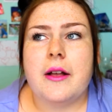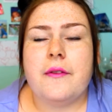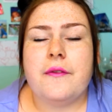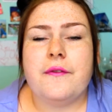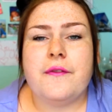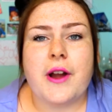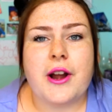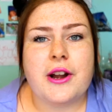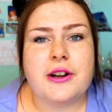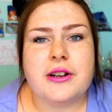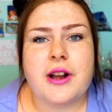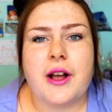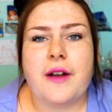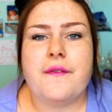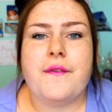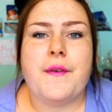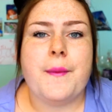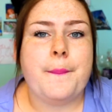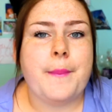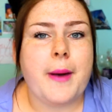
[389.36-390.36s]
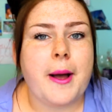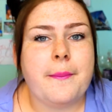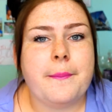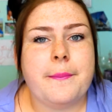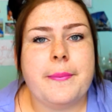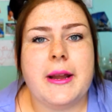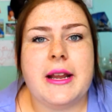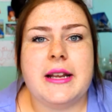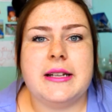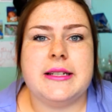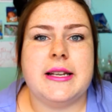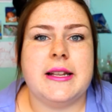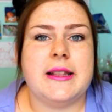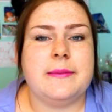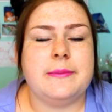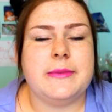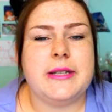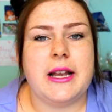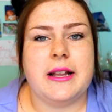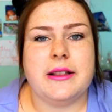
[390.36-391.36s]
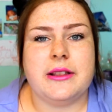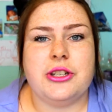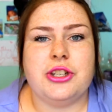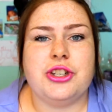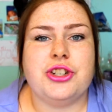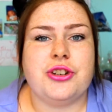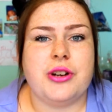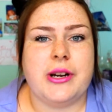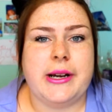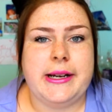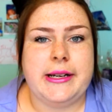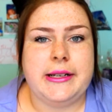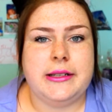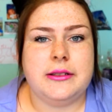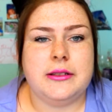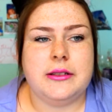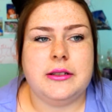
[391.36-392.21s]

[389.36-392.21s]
fair enough, bump into them down the street.